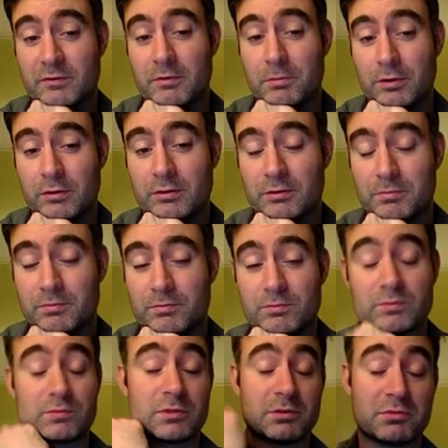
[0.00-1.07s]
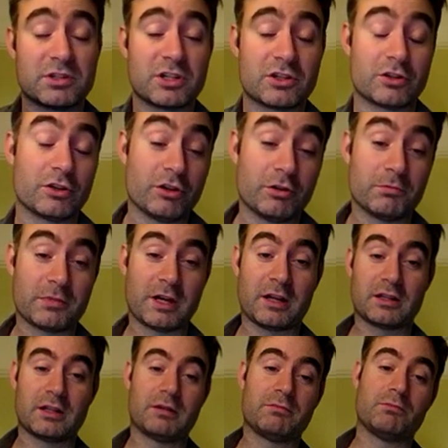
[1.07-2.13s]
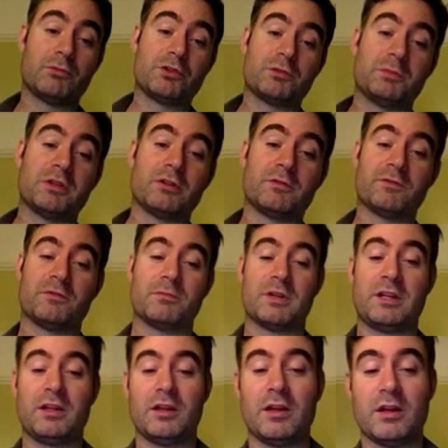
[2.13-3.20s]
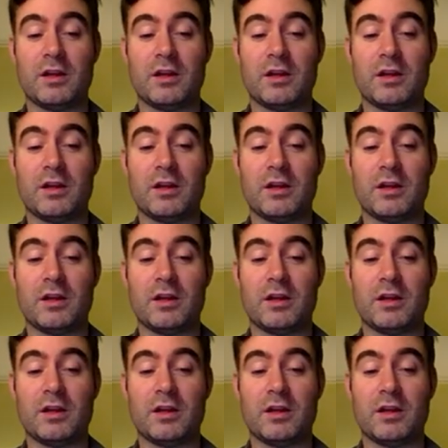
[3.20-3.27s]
If I block the position up, that must be good for me.